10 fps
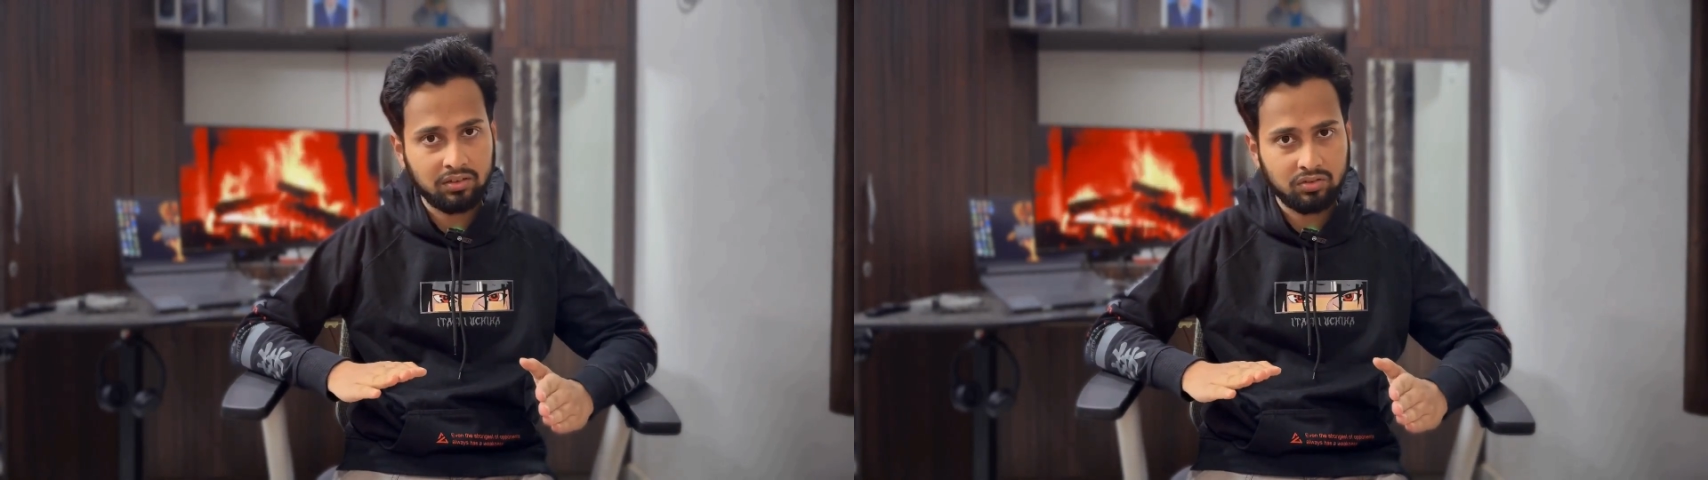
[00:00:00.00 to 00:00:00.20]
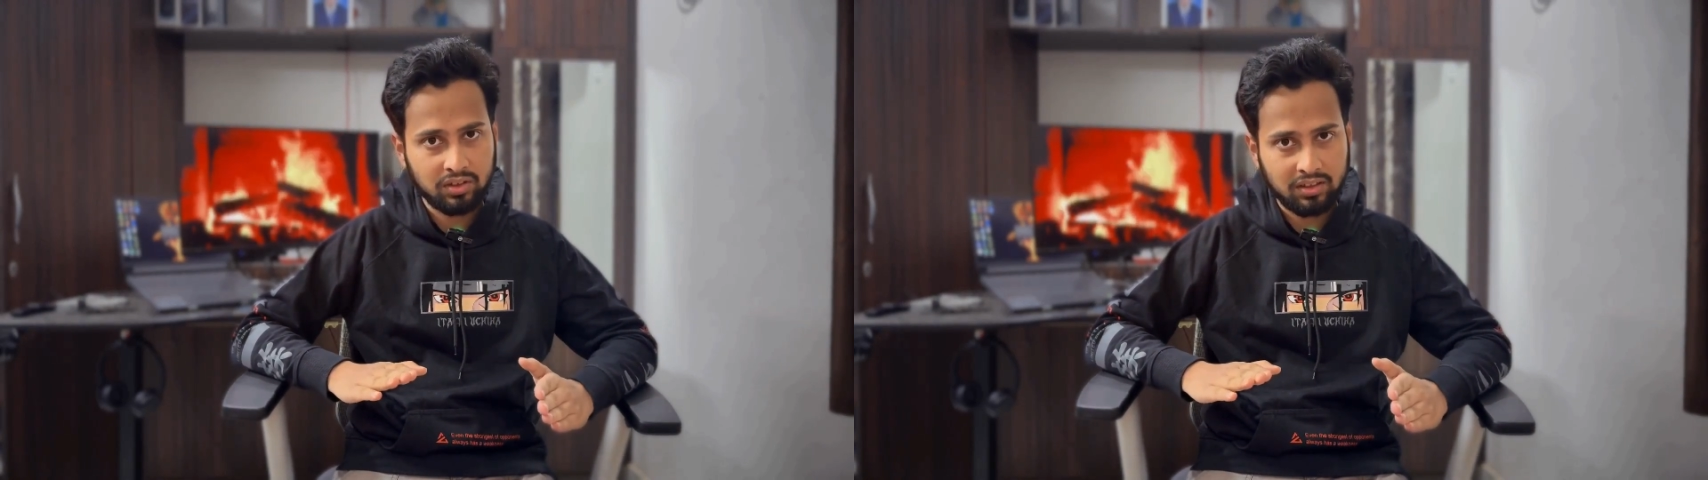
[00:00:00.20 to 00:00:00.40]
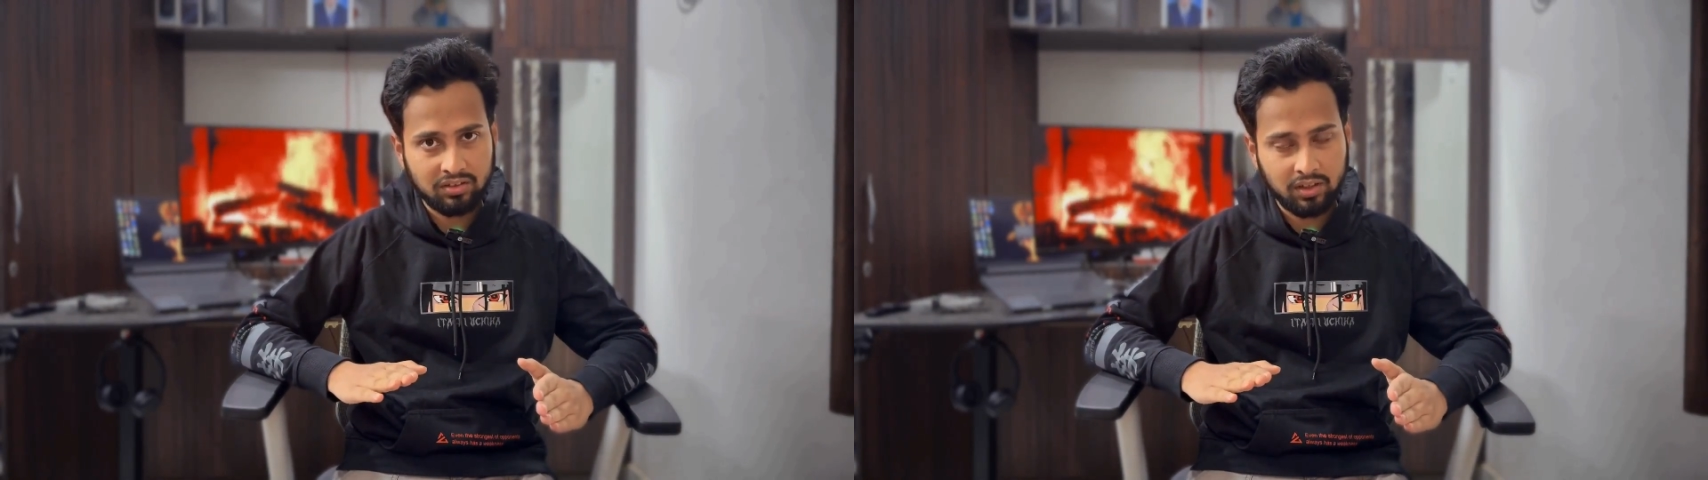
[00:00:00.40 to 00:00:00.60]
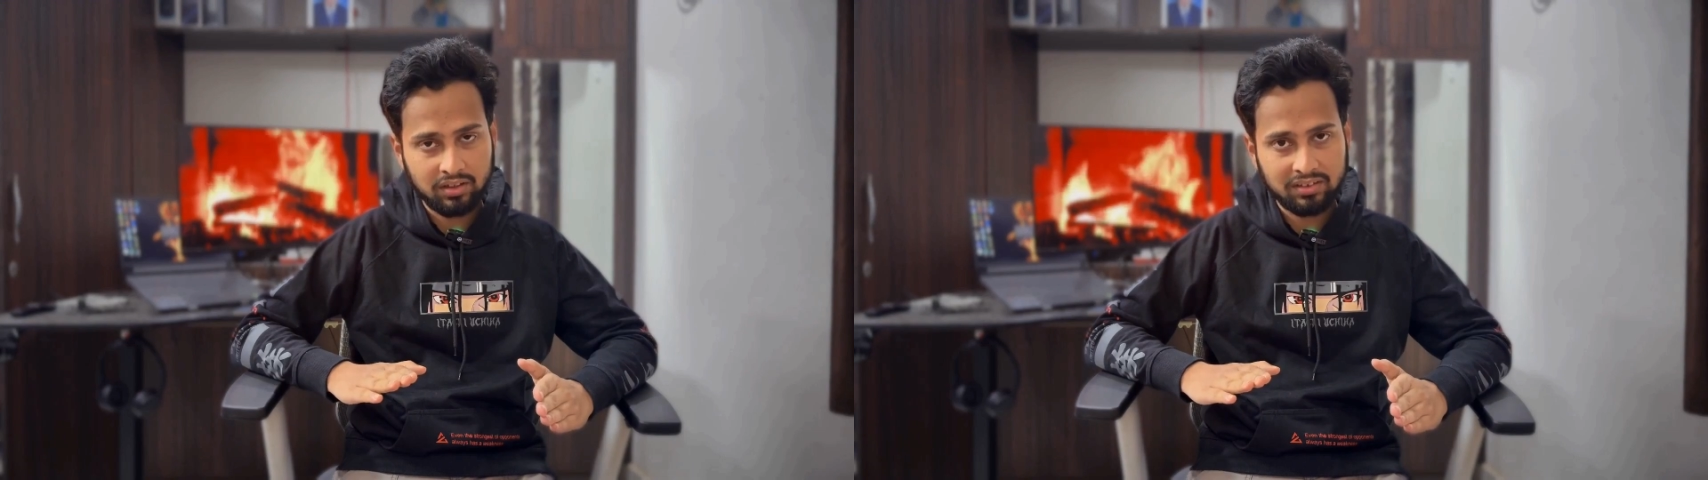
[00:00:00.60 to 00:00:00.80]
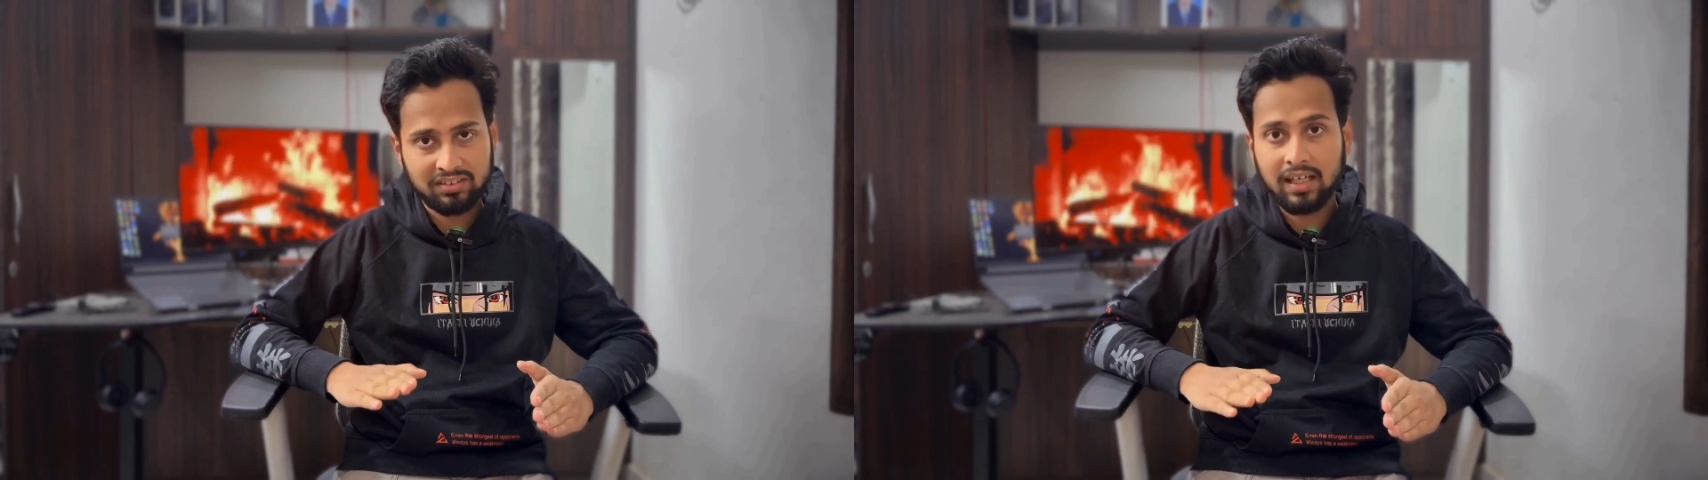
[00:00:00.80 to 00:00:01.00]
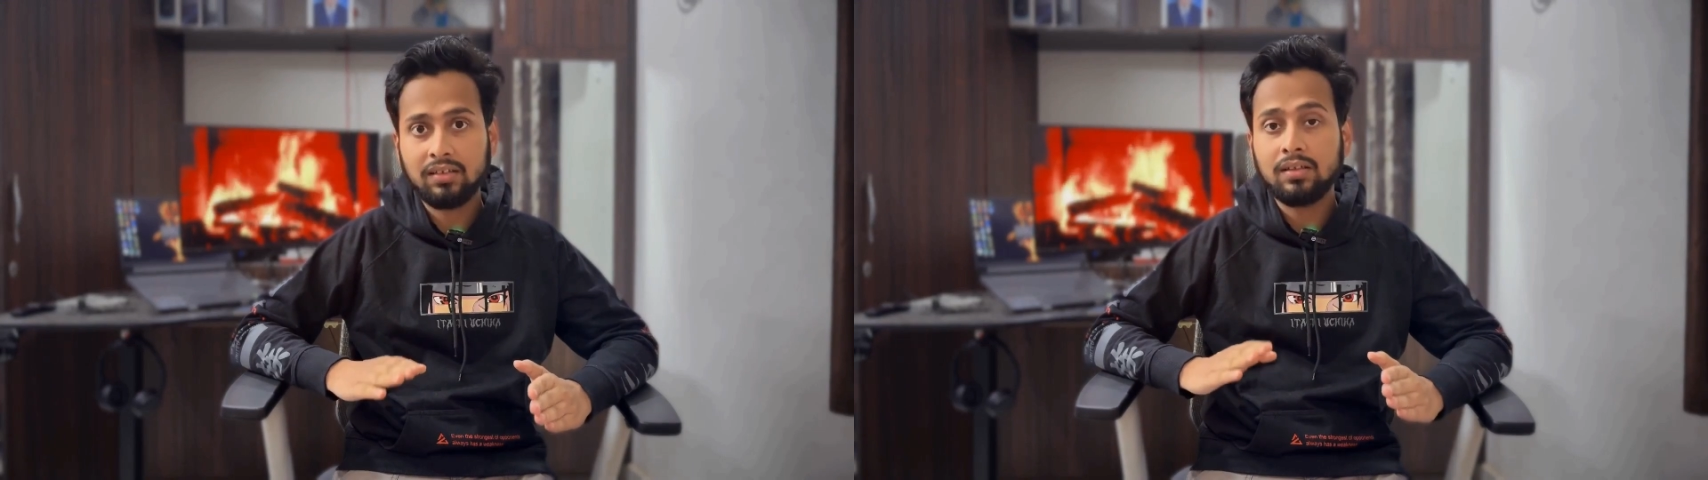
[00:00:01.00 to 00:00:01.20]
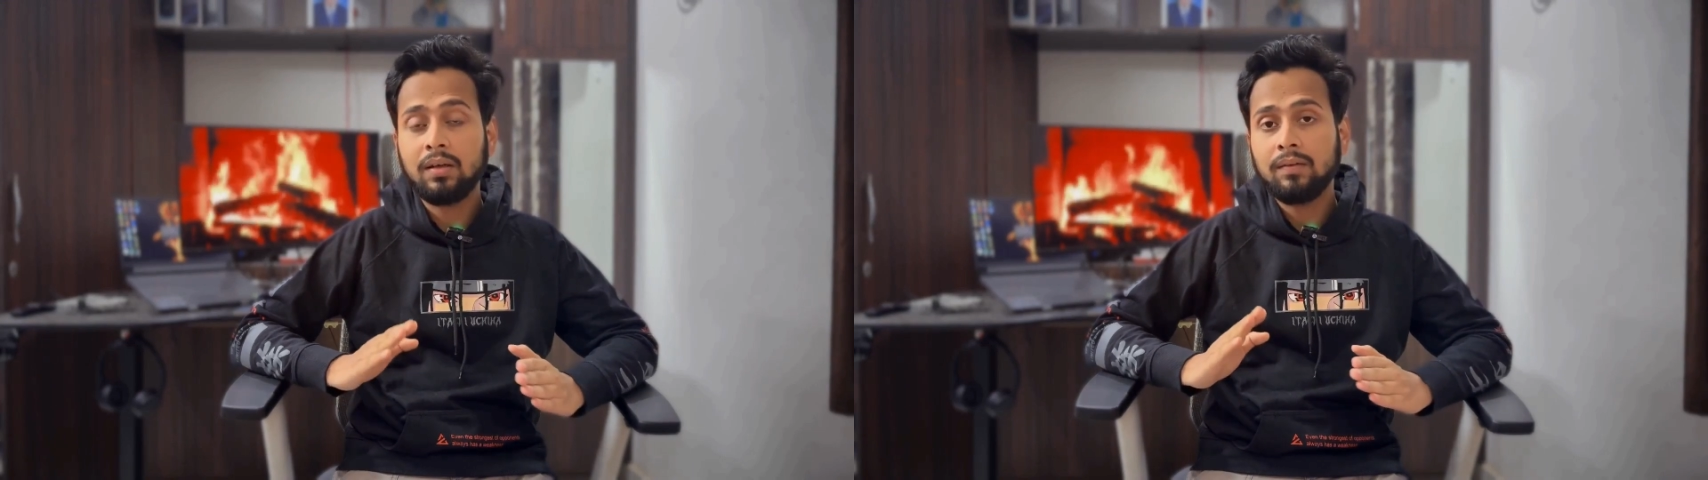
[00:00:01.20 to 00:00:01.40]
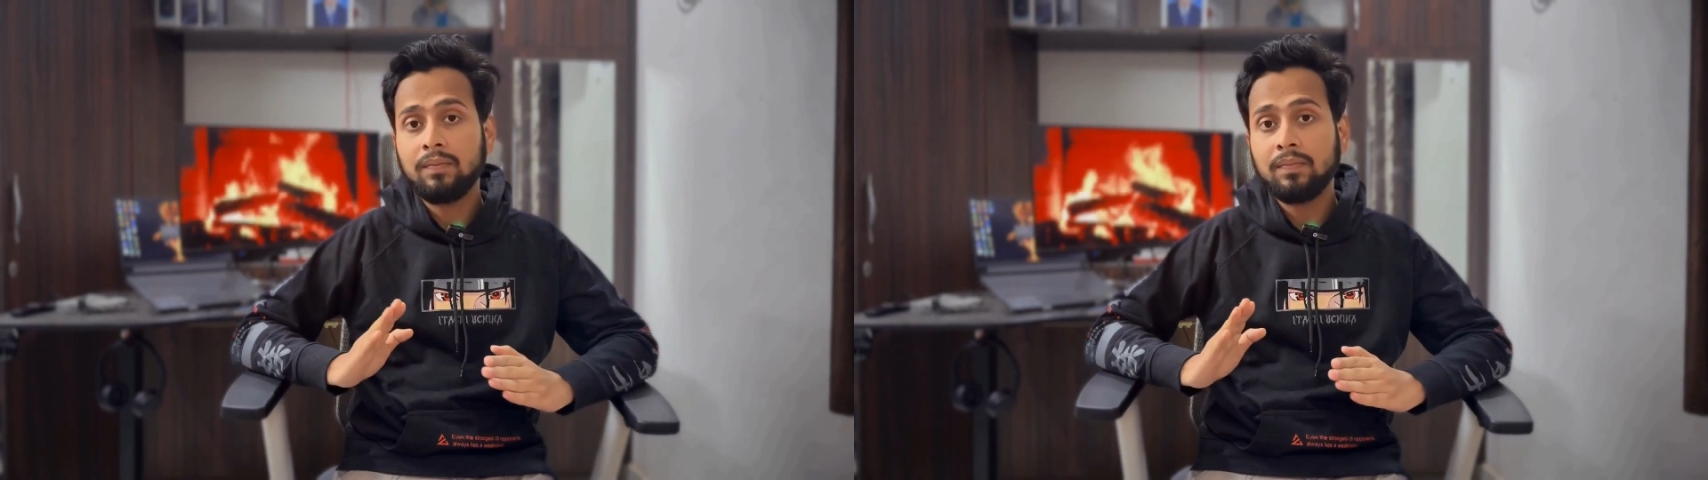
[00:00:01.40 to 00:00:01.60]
a trillion-dollar disaster.